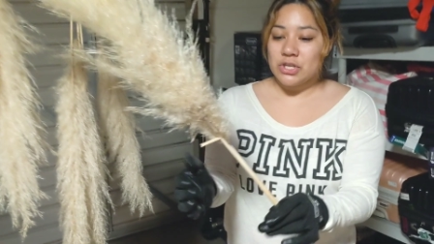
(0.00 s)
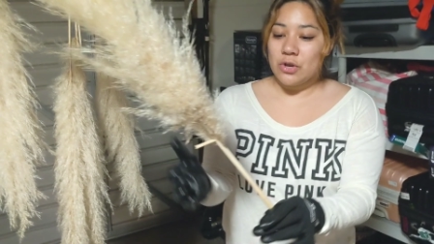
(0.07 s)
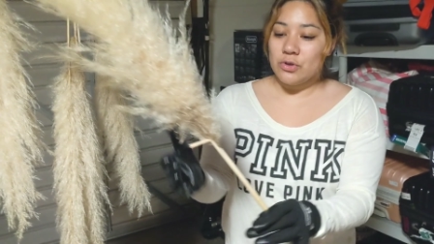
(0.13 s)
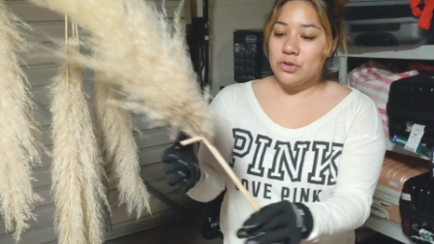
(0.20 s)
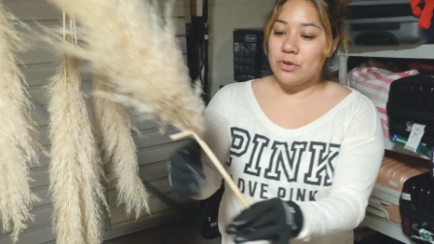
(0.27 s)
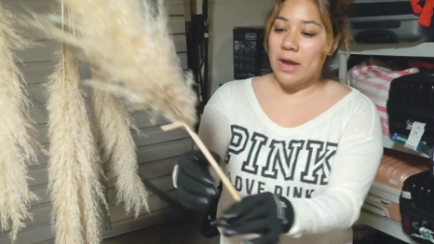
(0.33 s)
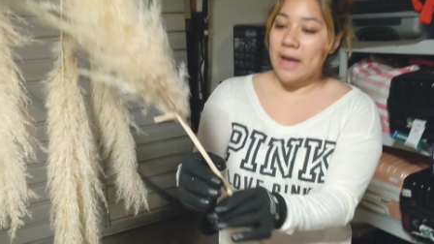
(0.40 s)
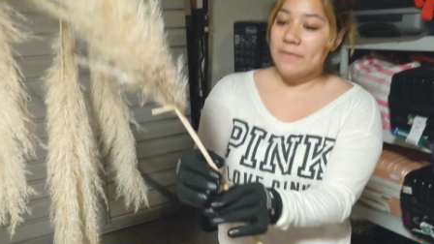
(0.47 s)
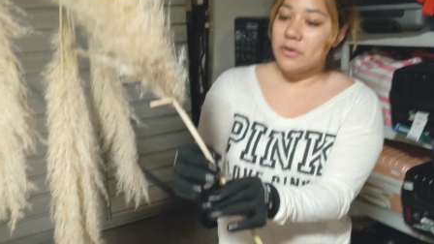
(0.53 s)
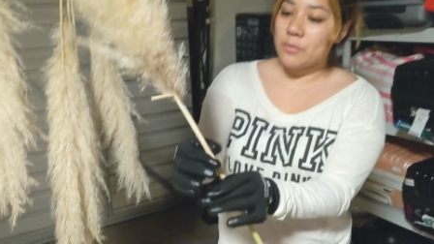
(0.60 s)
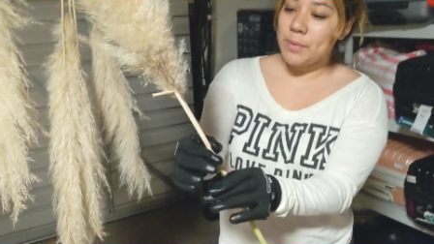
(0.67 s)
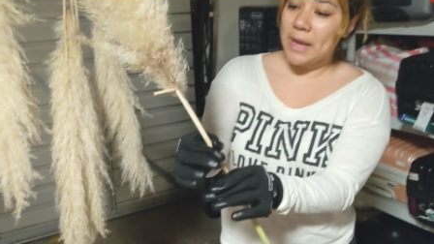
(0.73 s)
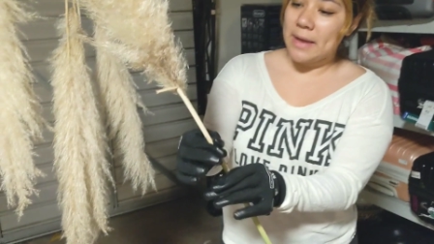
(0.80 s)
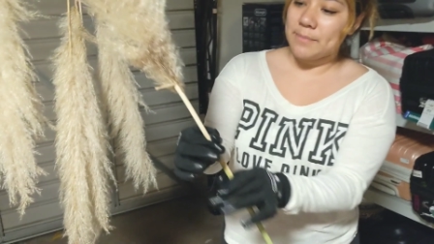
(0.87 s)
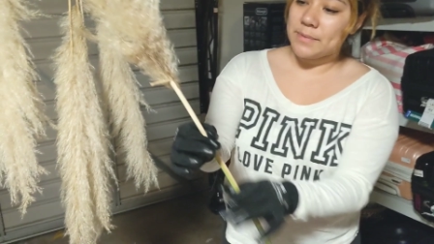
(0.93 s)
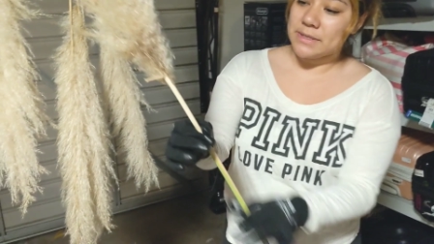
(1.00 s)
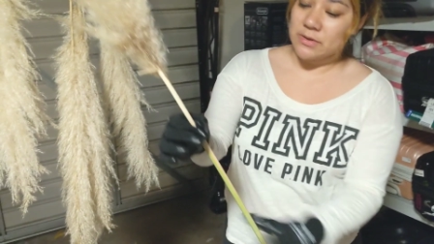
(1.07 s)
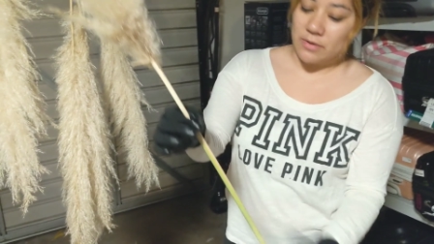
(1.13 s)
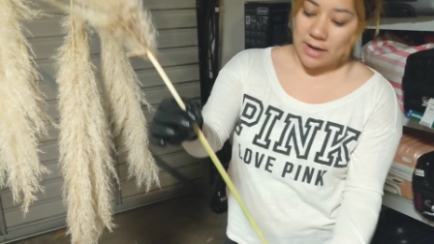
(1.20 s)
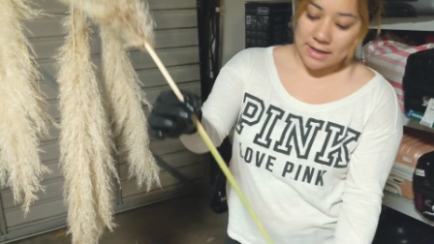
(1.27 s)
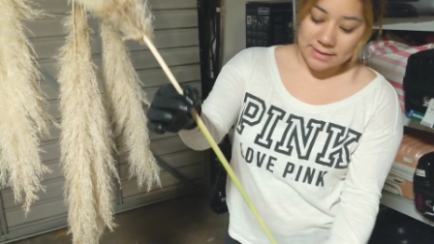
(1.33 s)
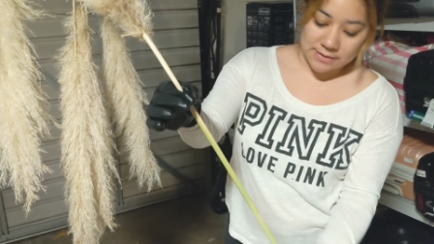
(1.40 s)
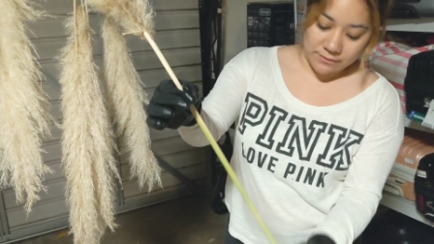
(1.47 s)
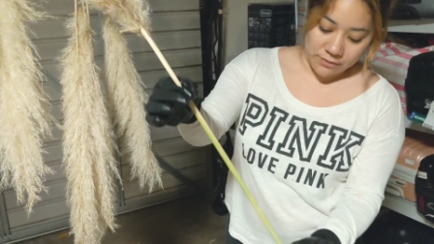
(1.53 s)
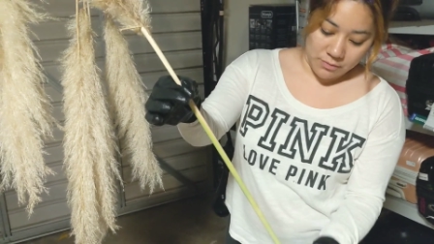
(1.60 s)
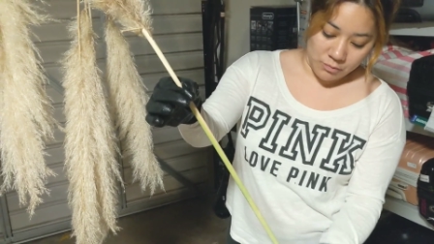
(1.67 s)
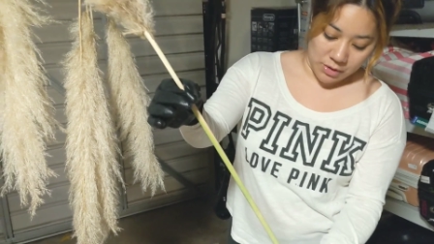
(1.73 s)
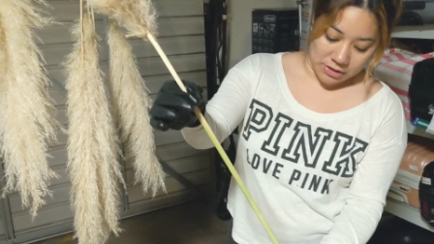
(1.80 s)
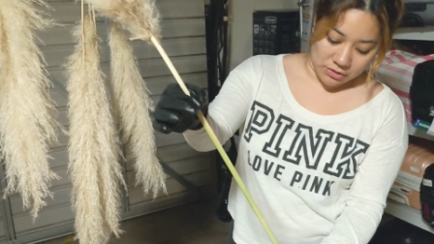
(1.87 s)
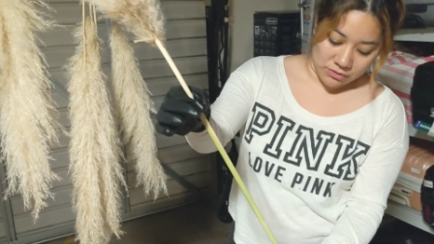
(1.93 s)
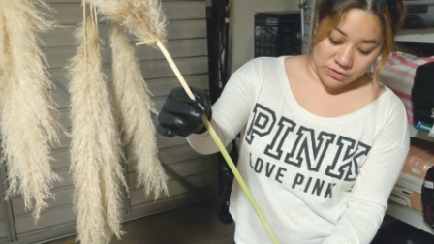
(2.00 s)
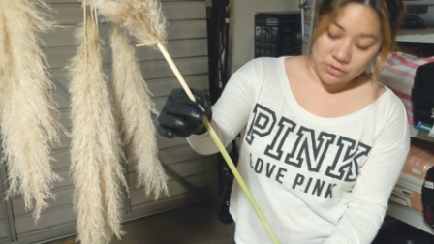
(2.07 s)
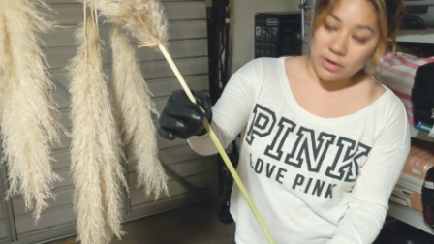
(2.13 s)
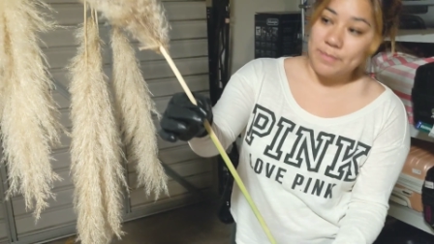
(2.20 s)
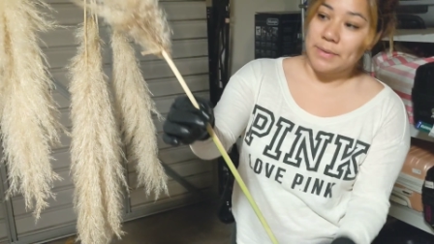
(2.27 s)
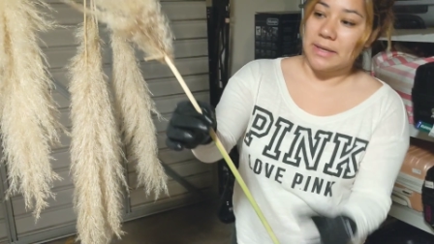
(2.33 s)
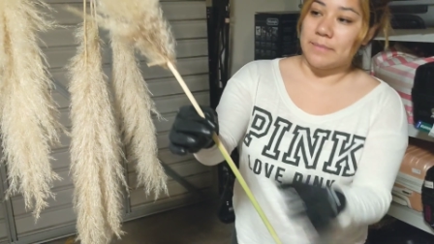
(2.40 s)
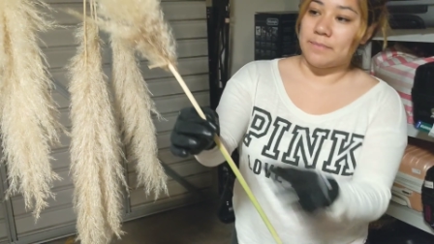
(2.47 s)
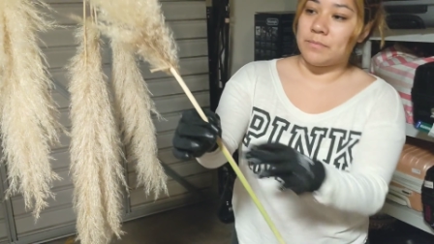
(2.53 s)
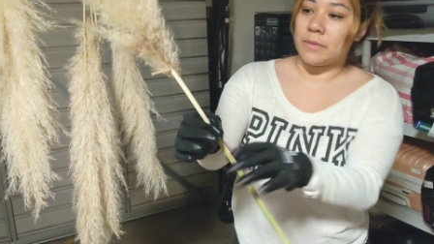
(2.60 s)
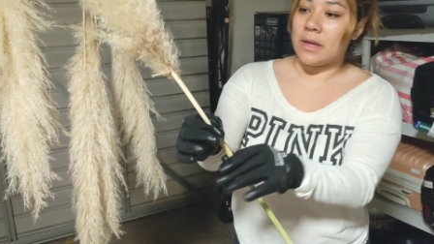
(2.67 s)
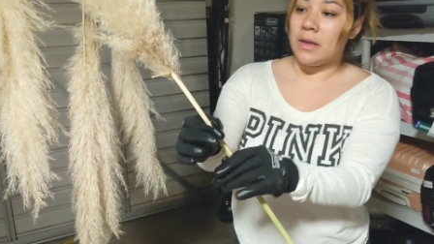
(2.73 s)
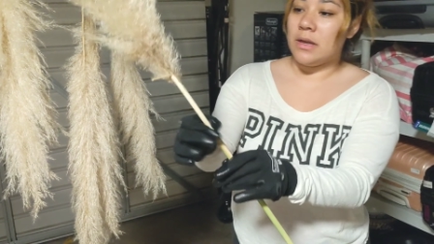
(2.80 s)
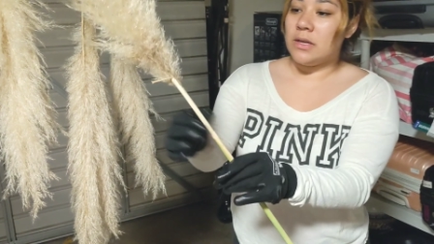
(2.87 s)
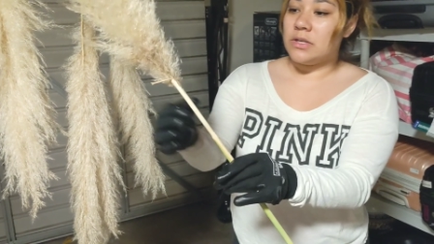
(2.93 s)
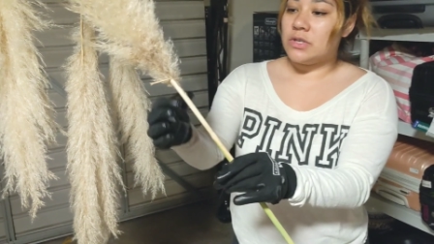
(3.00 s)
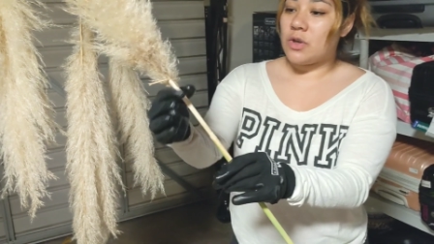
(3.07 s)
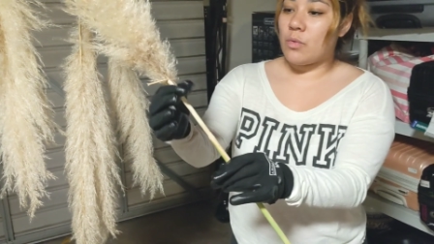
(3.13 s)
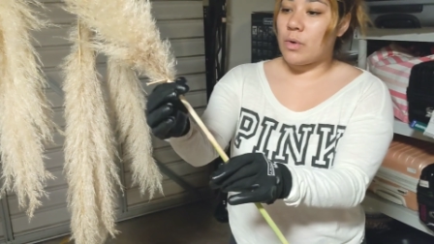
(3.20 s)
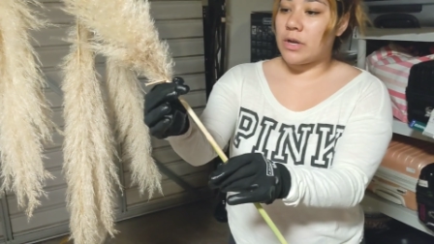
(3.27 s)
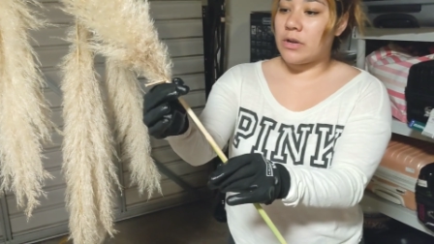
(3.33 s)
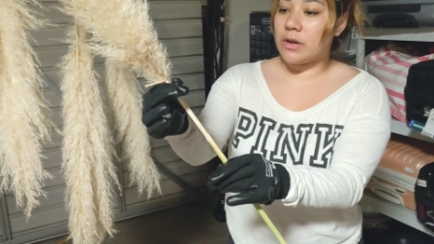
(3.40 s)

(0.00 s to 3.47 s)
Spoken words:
So you have your Pampas grass from when you strip it. So